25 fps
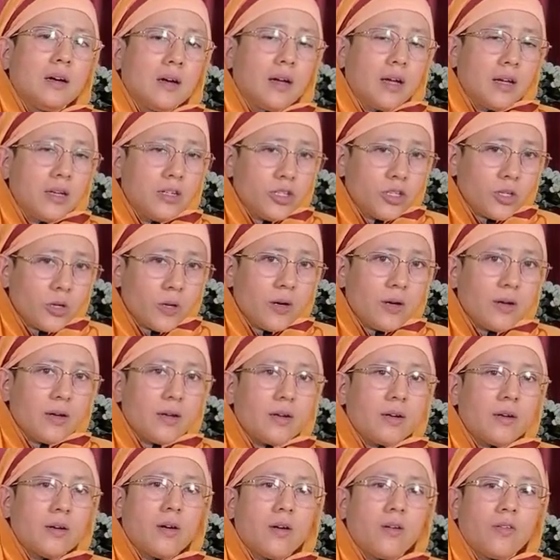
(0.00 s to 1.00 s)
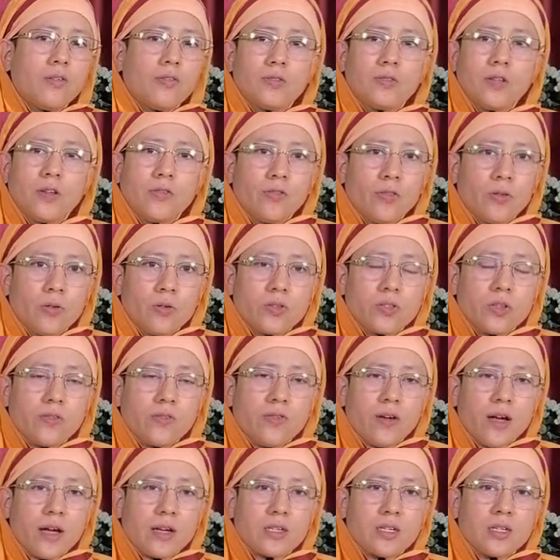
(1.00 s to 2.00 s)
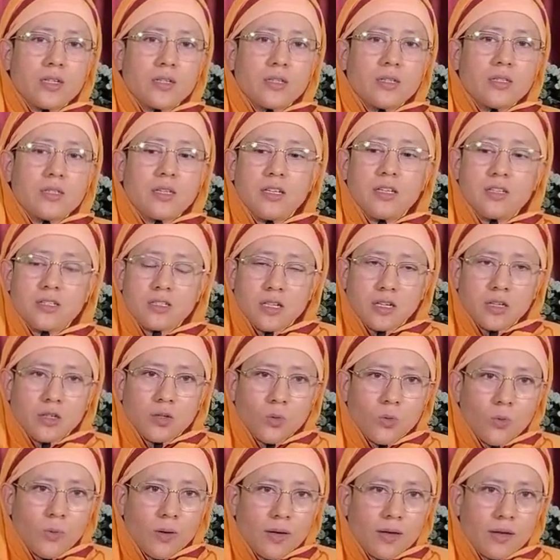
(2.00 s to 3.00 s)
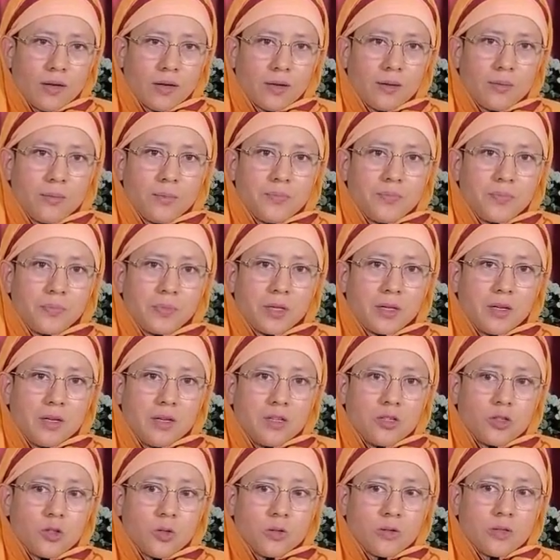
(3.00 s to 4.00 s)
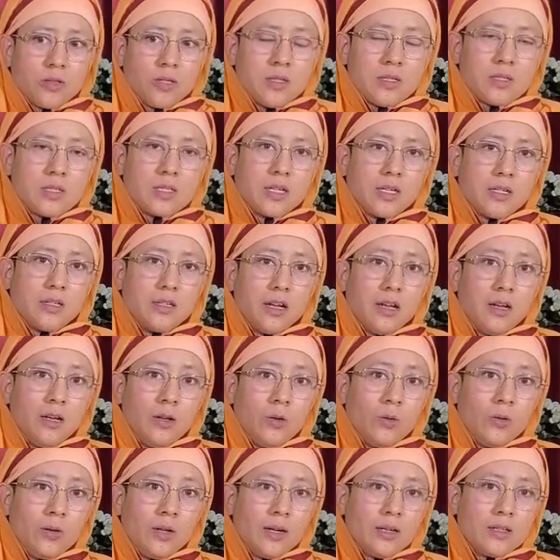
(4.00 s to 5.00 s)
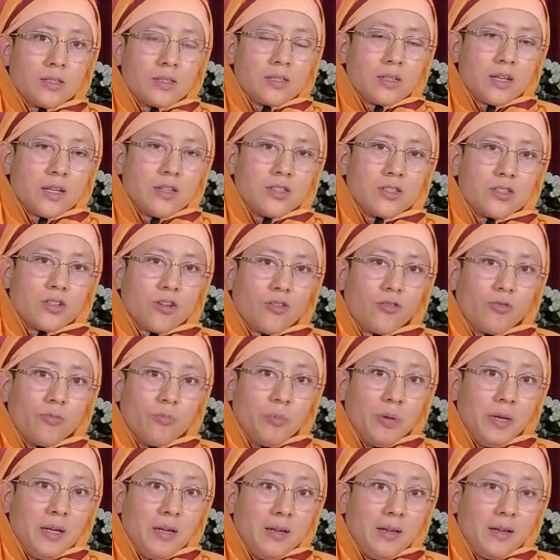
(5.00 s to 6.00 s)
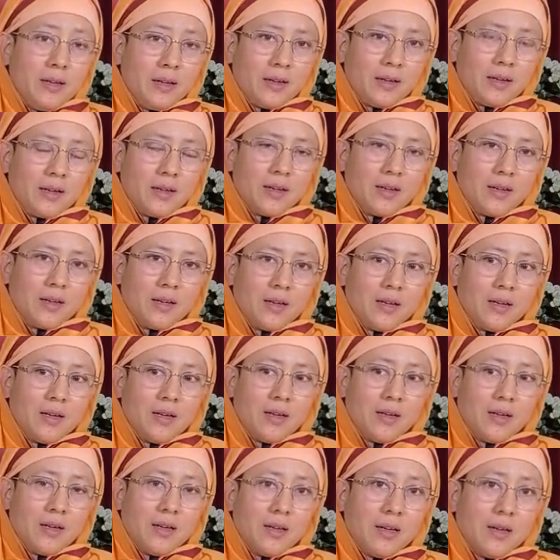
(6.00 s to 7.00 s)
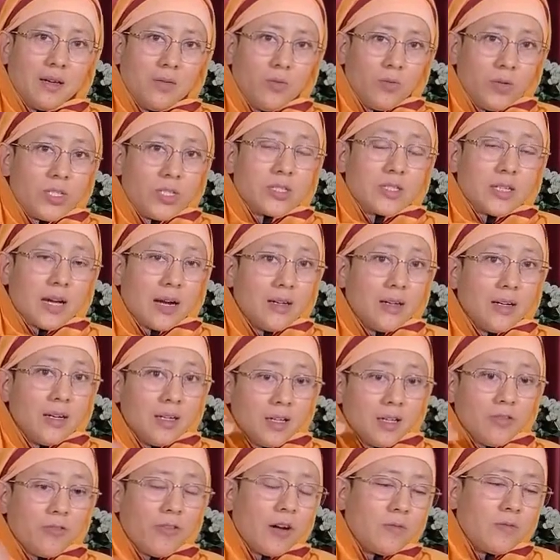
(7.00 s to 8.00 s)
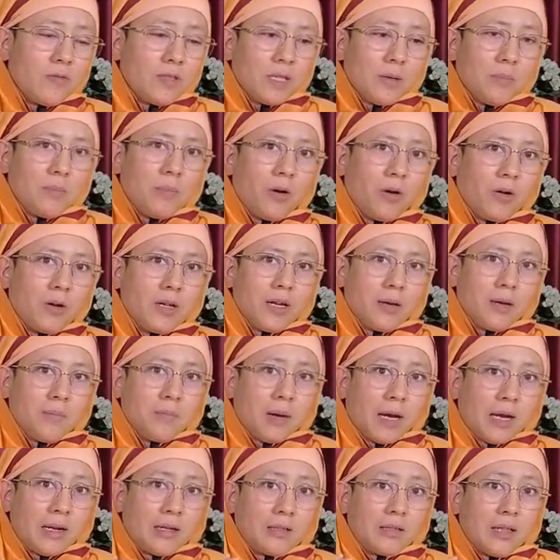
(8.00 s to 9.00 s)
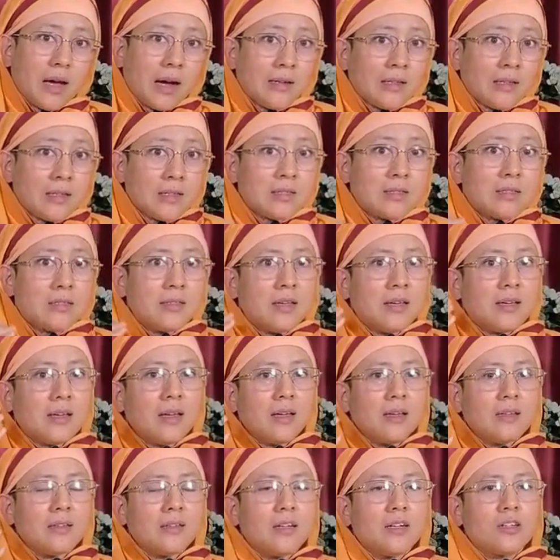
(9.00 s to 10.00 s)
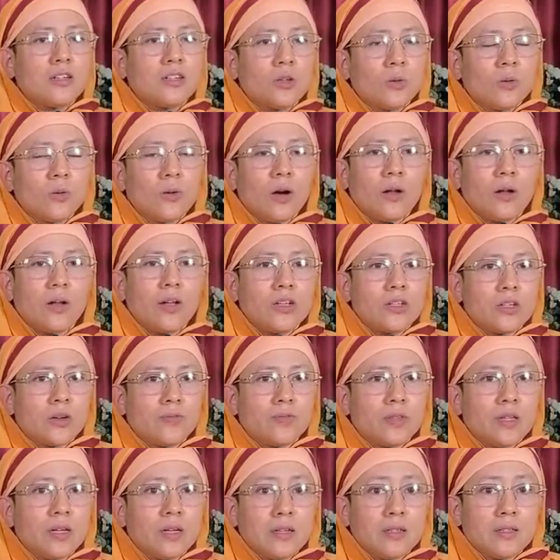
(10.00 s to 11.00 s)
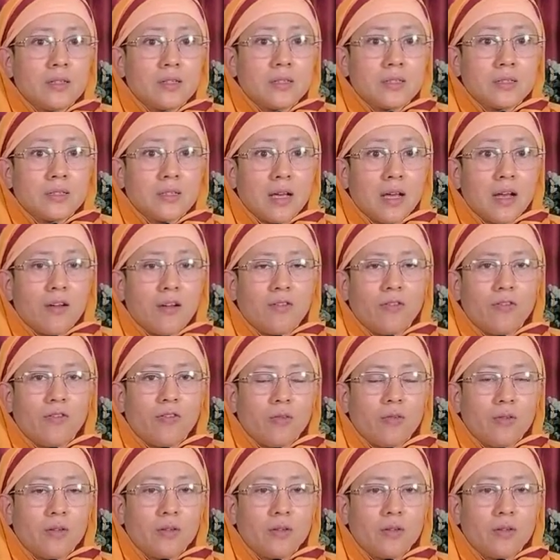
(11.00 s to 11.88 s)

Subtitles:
enjoyer of the fruits of actions, he is the doer. So this deluded sense of being, which is identified with the body and mind, that is seeking the true knowledge of the self,